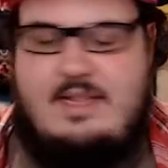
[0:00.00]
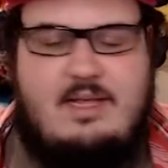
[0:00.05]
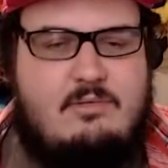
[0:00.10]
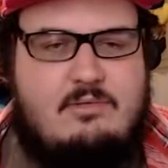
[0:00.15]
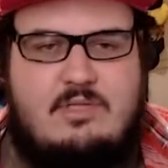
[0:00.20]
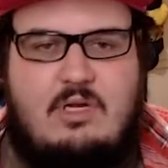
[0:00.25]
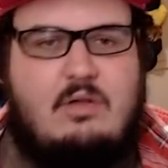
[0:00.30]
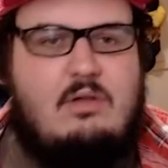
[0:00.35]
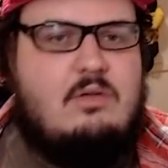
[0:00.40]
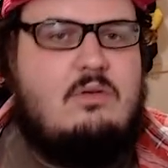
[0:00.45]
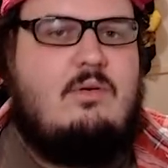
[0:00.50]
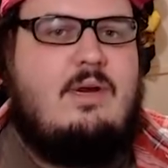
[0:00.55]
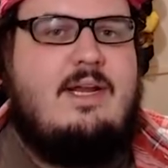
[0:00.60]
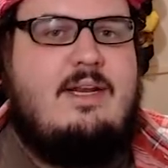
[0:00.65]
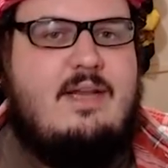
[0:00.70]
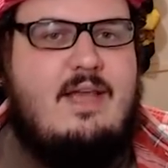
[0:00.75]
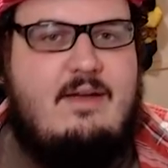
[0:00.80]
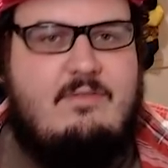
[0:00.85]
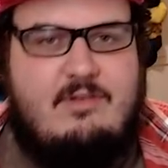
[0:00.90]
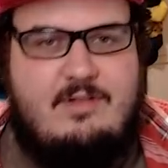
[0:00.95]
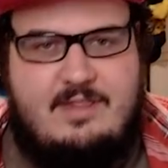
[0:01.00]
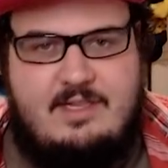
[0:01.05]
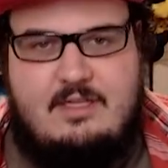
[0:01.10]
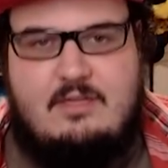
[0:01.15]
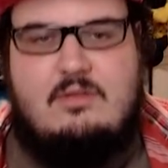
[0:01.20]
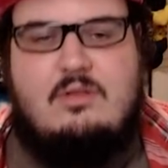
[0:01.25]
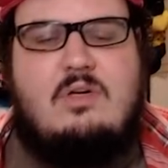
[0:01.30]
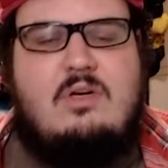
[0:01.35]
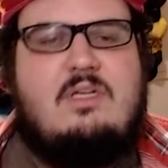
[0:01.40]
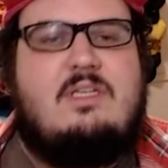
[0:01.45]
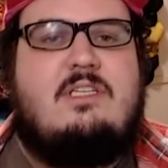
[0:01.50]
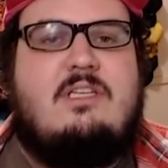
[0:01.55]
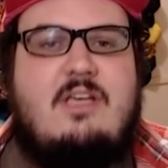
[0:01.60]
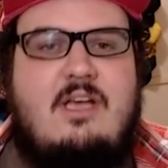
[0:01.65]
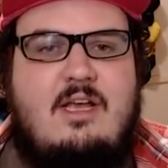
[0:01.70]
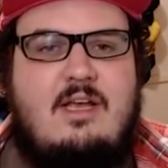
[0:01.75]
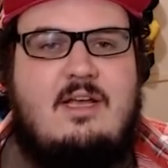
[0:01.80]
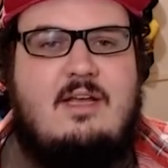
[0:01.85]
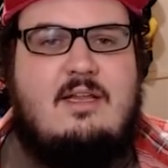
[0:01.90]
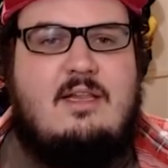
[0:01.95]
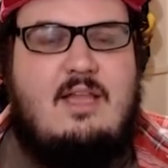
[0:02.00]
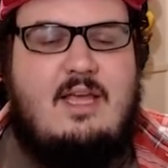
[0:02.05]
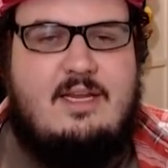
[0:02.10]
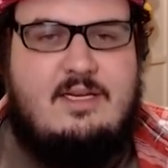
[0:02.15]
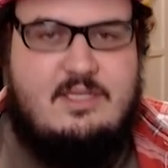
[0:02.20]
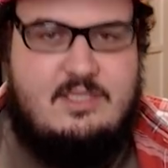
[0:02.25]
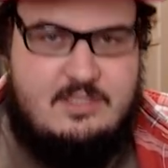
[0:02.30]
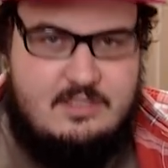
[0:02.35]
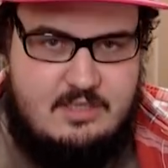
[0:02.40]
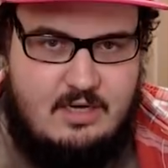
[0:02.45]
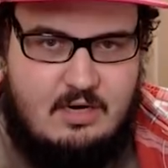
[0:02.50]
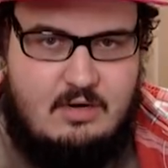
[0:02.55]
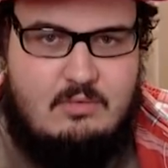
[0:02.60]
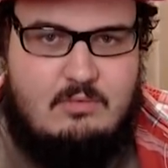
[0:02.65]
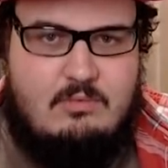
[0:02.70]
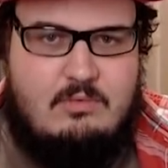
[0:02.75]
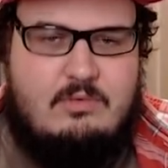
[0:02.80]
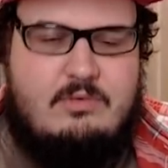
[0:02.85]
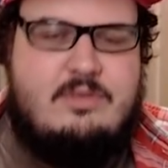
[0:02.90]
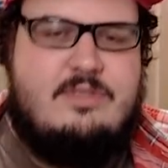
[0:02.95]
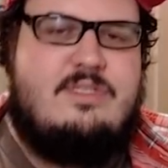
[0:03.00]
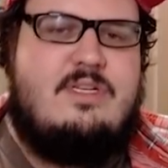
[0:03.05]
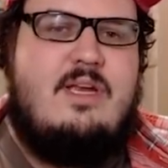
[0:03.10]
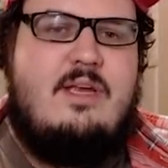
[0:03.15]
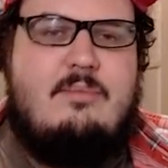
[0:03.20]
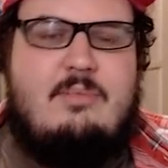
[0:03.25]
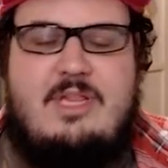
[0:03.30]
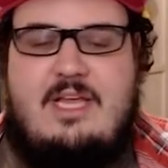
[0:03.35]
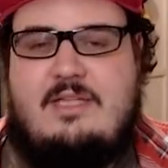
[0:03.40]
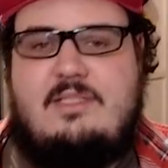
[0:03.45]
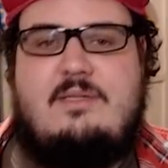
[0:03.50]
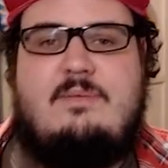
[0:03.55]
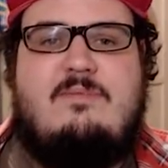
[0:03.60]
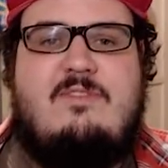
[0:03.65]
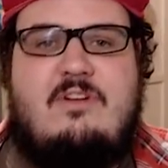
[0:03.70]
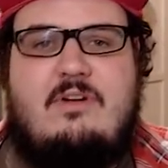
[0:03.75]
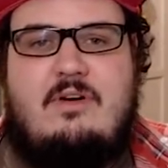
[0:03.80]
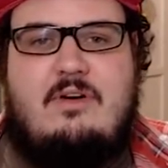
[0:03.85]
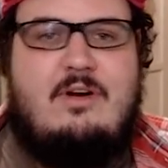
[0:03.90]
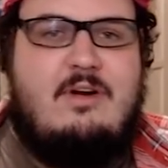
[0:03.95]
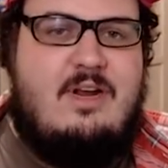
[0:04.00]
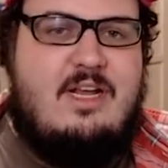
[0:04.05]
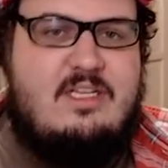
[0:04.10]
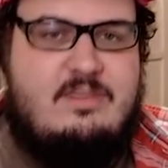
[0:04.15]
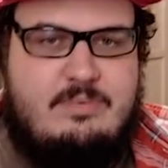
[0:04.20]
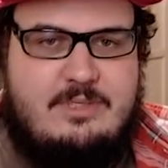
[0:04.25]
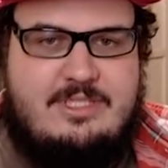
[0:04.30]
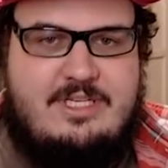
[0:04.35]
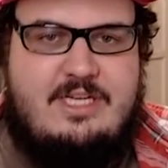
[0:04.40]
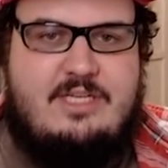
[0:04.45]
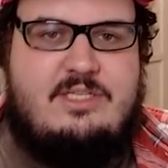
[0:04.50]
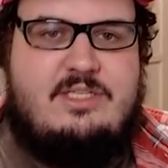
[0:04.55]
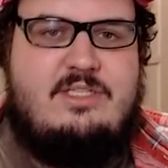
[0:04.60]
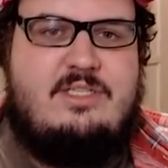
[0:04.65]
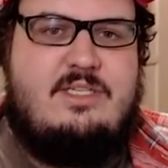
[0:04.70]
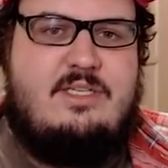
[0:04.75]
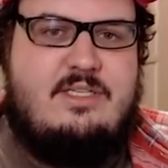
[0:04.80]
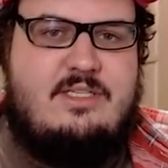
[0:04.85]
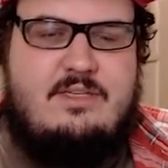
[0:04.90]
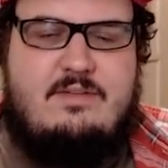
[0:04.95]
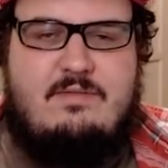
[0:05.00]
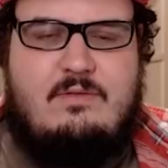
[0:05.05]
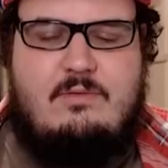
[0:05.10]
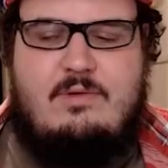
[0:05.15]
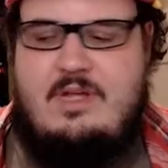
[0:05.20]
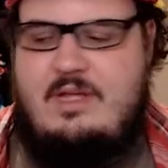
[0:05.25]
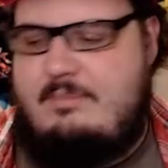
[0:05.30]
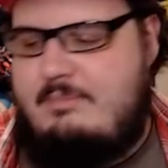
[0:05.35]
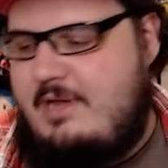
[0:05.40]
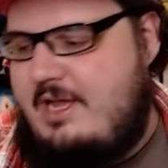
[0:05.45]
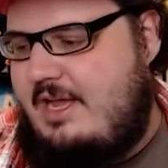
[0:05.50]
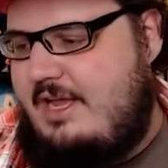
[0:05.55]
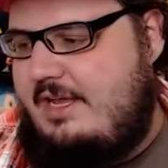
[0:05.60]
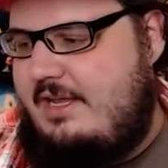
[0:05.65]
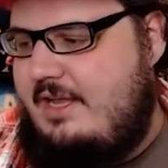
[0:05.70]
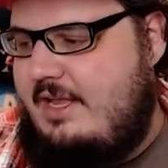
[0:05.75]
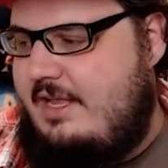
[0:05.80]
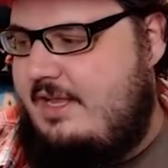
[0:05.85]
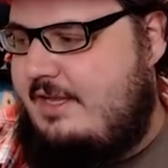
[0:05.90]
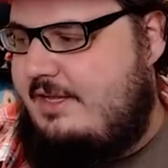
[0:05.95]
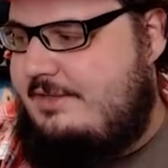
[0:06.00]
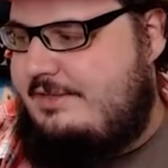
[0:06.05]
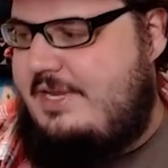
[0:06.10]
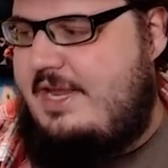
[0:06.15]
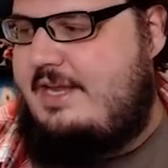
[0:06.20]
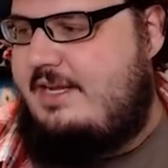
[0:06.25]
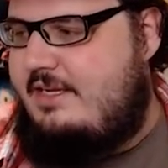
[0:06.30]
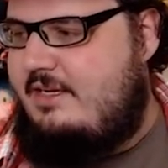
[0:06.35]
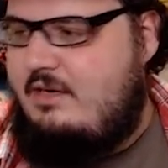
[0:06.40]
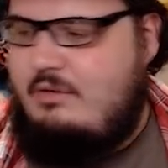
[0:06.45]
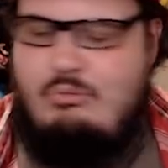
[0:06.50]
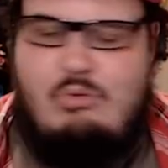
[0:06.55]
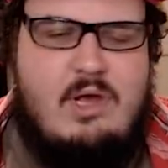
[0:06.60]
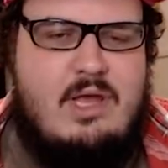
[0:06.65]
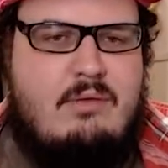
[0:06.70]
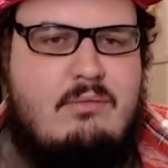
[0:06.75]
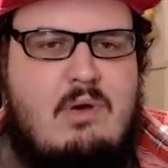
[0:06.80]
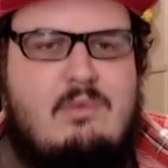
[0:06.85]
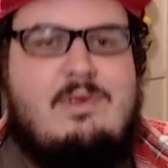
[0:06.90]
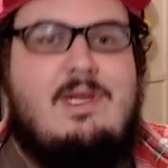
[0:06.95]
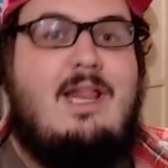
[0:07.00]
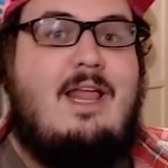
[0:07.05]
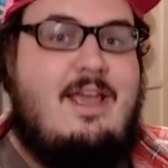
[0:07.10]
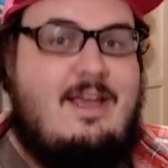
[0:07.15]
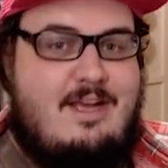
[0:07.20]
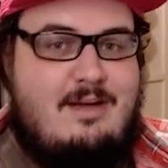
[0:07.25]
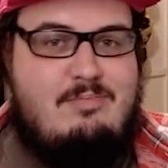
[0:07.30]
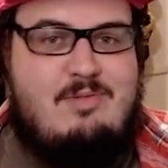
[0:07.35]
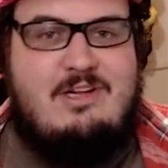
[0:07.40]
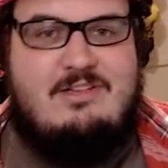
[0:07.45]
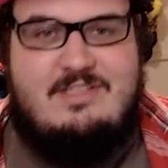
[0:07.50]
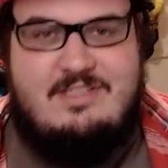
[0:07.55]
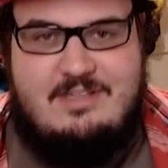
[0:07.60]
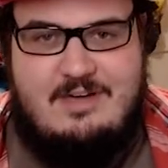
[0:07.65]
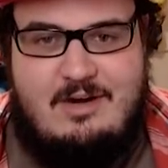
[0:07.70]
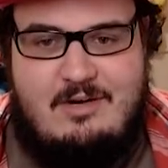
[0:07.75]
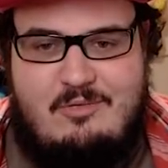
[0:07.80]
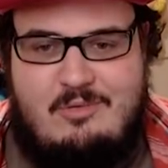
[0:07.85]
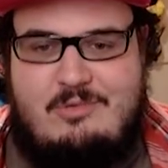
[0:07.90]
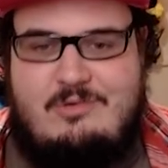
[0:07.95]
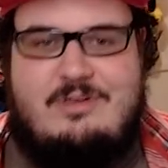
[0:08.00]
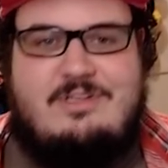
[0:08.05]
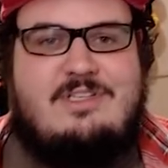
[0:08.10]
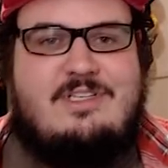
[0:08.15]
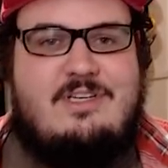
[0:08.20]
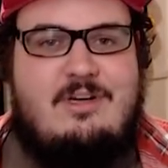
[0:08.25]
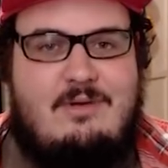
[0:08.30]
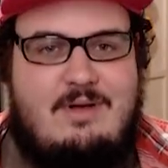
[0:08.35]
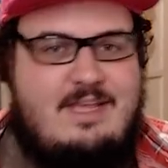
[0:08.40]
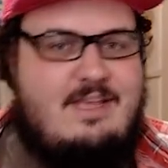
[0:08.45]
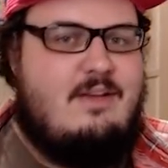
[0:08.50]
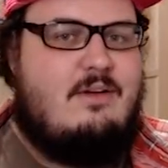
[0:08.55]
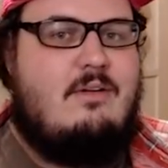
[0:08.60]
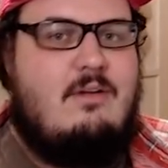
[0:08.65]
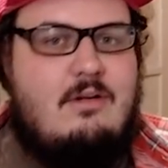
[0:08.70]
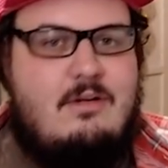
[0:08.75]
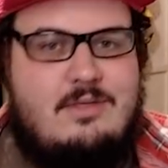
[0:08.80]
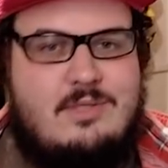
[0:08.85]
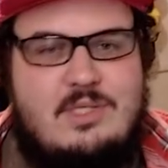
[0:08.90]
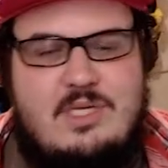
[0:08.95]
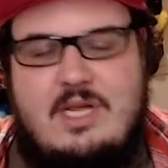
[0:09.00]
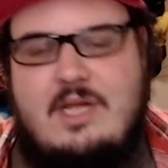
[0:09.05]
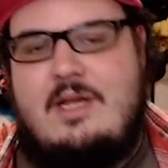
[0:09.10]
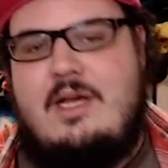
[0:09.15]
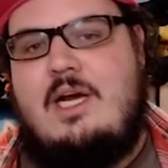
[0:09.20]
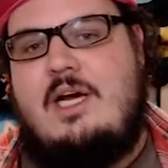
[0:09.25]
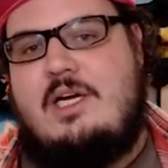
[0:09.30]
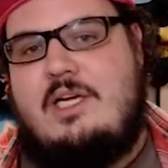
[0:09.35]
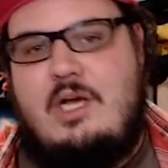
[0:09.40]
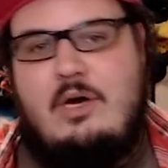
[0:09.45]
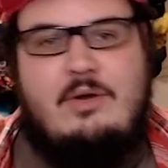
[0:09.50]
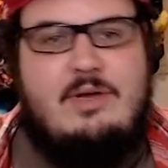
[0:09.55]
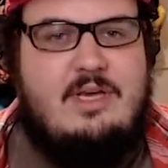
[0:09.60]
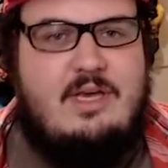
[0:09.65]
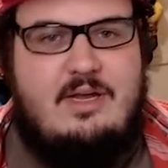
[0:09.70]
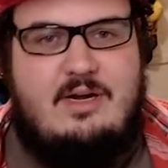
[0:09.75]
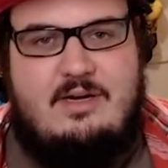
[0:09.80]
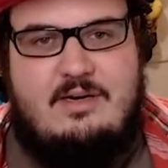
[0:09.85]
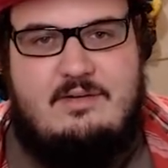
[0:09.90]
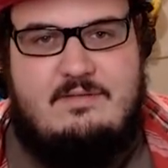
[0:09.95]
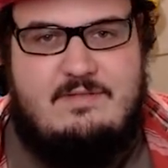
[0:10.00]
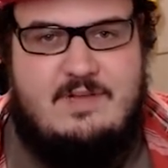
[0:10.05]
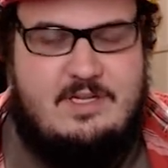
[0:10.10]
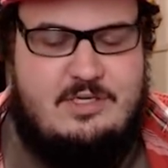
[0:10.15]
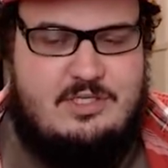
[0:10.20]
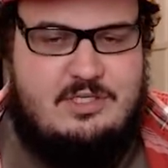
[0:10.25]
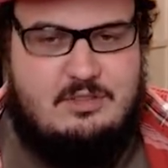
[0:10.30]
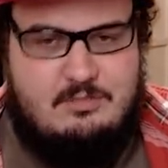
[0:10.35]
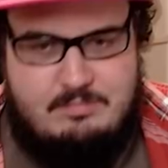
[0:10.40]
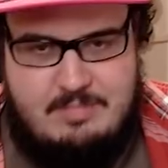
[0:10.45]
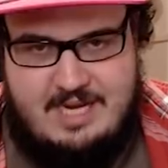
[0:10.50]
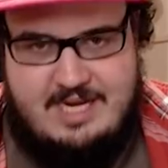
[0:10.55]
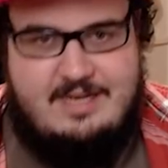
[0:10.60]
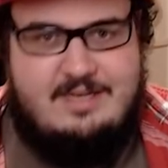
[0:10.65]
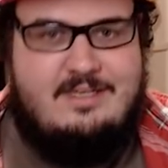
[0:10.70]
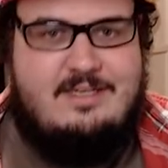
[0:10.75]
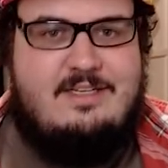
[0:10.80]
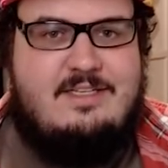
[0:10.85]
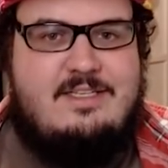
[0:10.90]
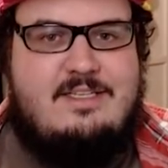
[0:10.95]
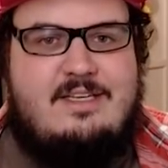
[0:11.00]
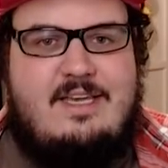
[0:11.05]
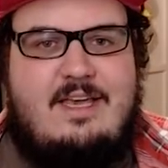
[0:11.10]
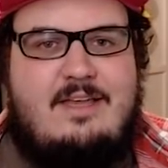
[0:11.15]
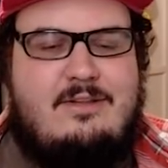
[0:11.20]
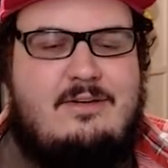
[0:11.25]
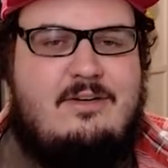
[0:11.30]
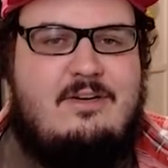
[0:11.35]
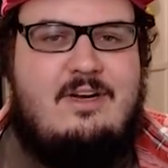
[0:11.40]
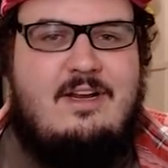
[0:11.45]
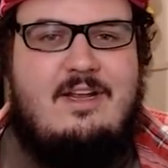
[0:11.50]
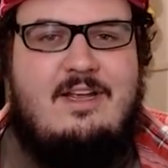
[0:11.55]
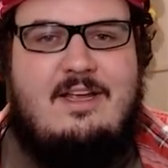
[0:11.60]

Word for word: that was all great. Everything looked like Star Wars, but that subverted our expectations in a different way by taking away what we like about Star Wars, you know, heroes going on an adventure, banding together.